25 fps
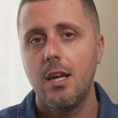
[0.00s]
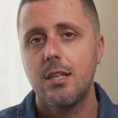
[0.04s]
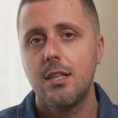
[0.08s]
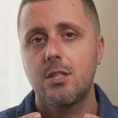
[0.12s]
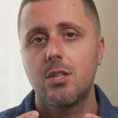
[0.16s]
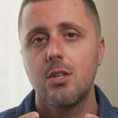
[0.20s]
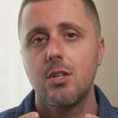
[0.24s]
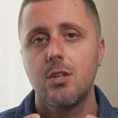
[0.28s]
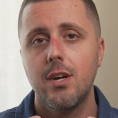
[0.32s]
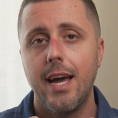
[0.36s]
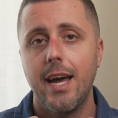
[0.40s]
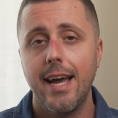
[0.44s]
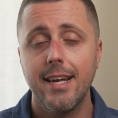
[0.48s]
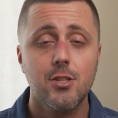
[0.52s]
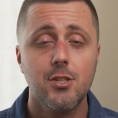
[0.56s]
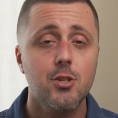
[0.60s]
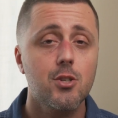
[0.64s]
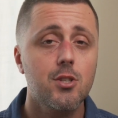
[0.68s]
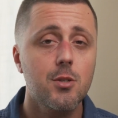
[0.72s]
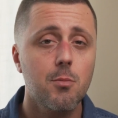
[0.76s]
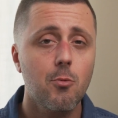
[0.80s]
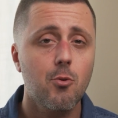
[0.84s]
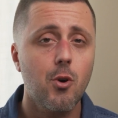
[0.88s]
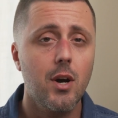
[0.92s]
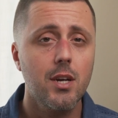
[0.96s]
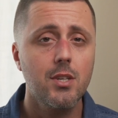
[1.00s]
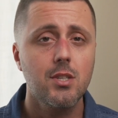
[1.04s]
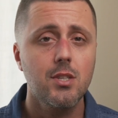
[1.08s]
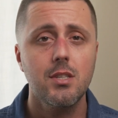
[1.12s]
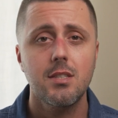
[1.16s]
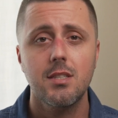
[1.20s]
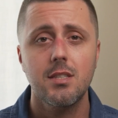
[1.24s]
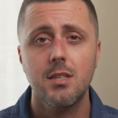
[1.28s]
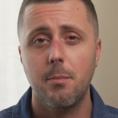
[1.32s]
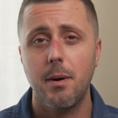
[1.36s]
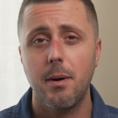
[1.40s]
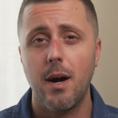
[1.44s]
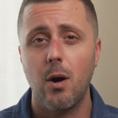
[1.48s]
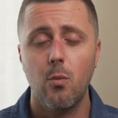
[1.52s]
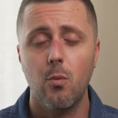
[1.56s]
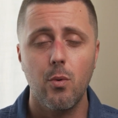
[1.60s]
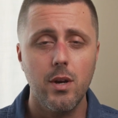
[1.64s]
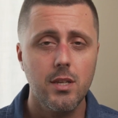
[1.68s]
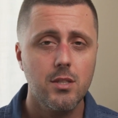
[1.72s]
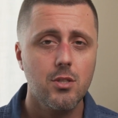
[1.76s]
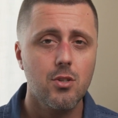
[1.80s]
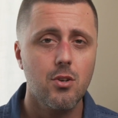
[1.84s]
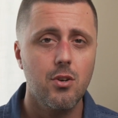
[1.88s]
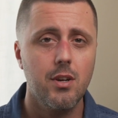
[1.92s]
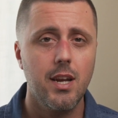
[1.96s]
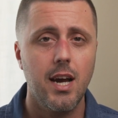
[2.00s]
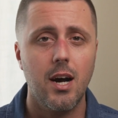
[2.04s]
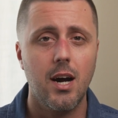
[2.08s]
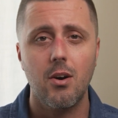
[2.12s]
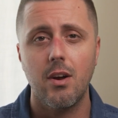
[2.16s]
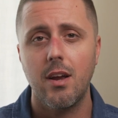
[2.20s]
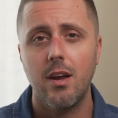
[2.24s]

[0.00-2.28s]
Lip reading: to answer some questions about winter and how